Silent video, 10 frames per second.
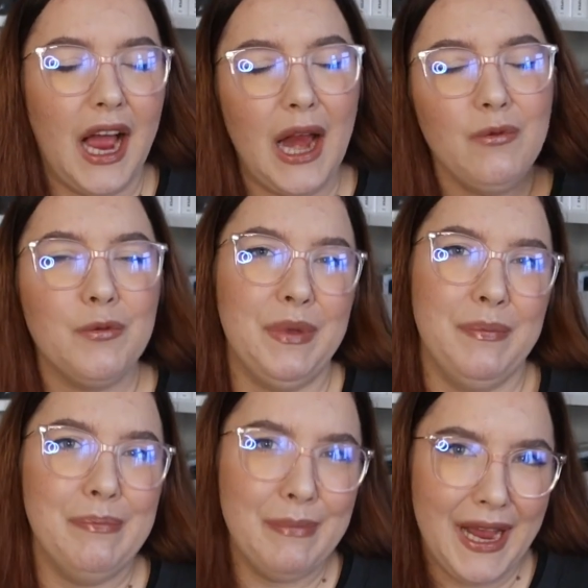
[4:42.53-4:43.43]
I would be
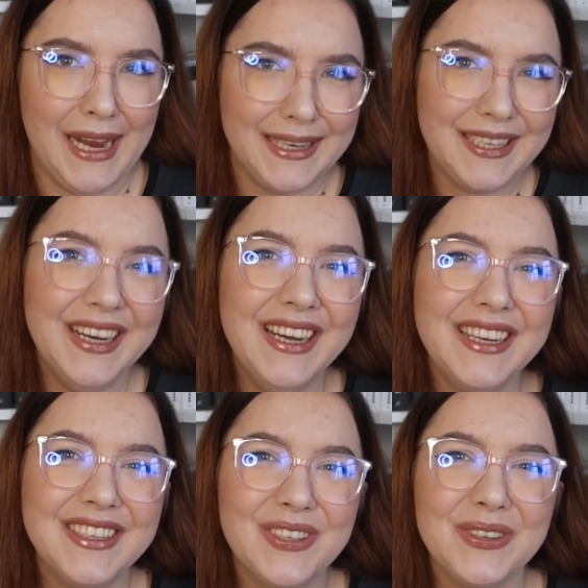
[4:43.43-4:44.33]
mad
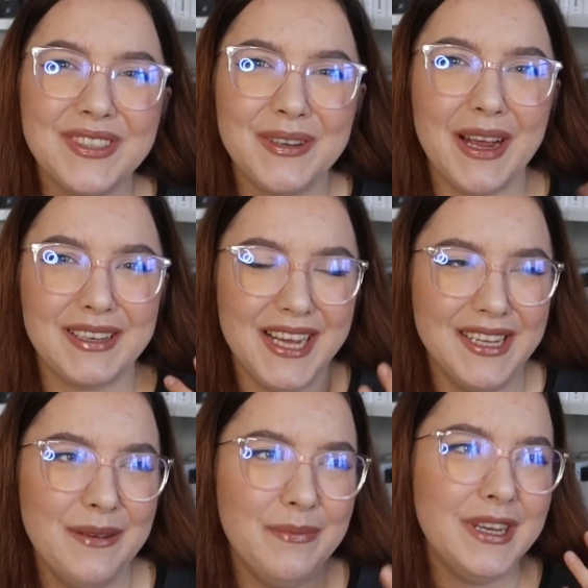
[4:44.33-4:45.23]
to
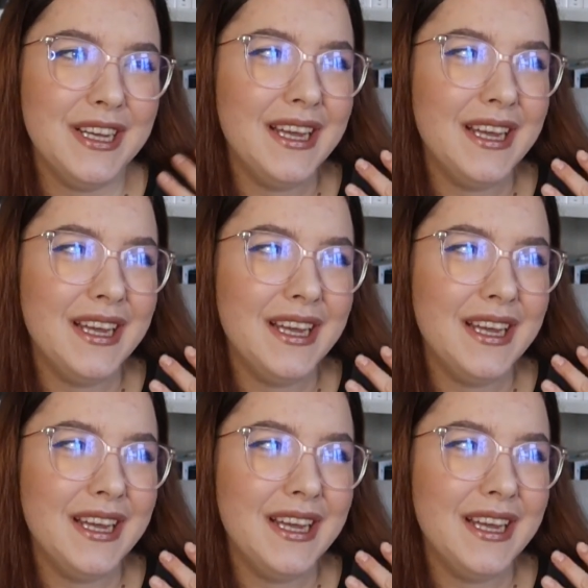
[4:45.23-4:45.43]
tell them